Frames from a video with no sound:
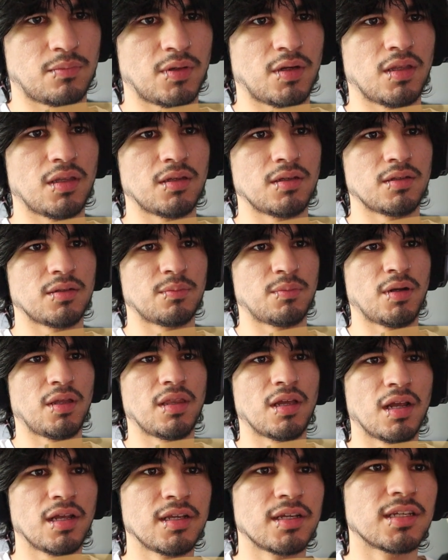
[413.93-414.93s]
Brother,
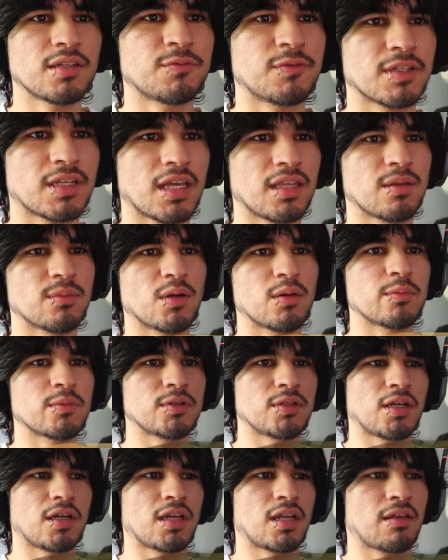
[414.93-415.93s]
brother, how are you gonna forget in the
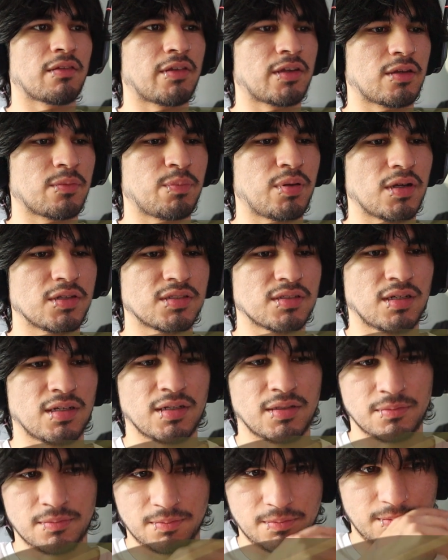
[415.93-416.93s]
moment you're gonna get, like, your
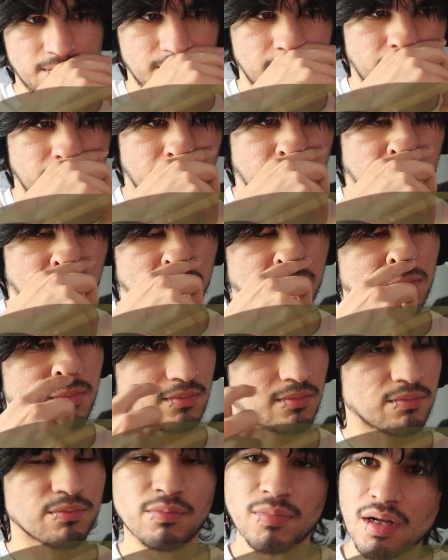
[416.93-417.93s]
punchline?
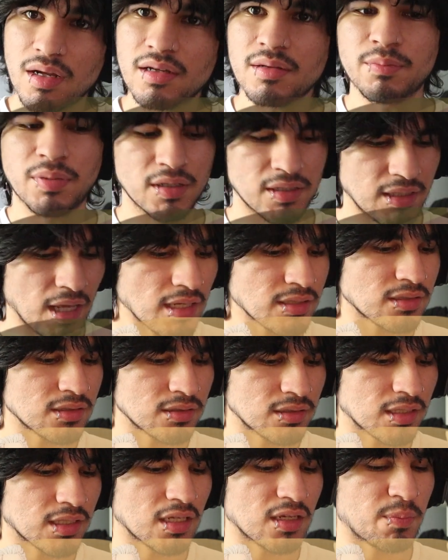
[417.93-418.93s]
But, but yes,
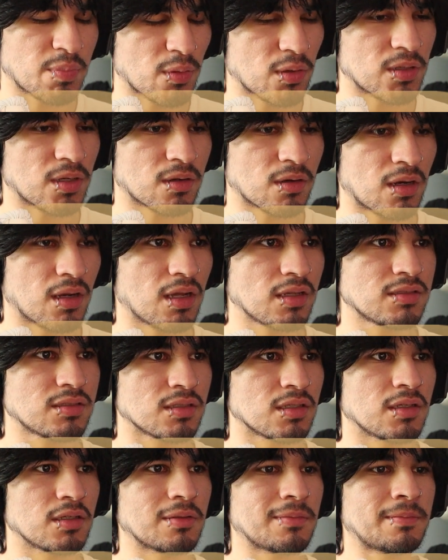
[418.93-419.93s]
you did get your point across,
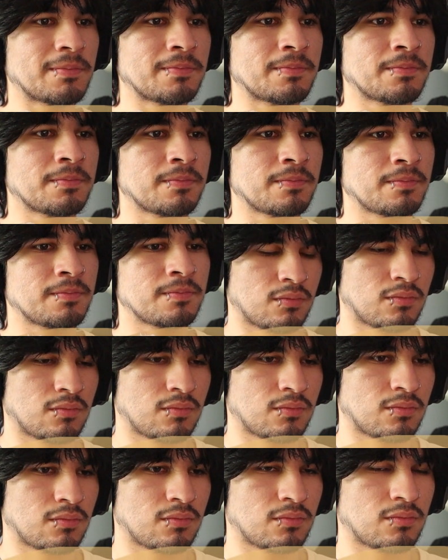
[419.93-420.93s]
so...
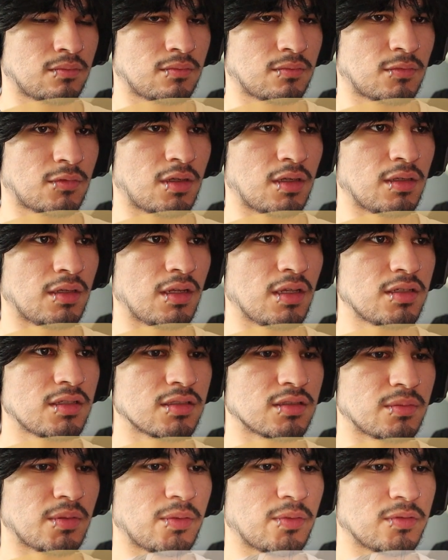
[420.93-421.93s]

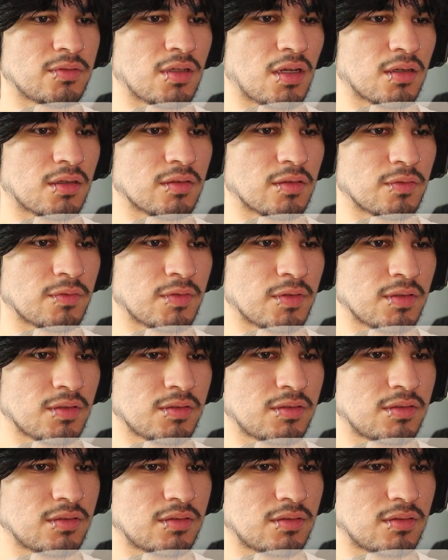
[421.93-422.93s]
Conditions to be able to talk with your
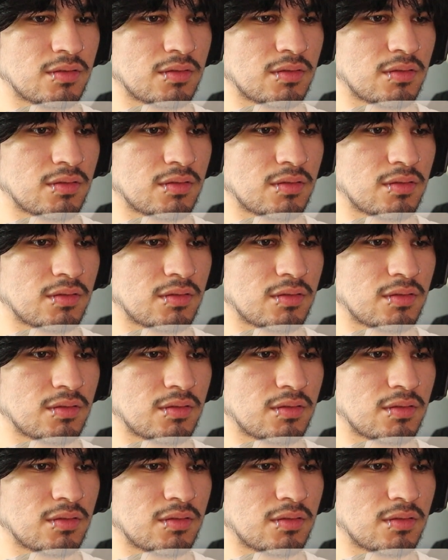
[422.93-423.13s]
fist.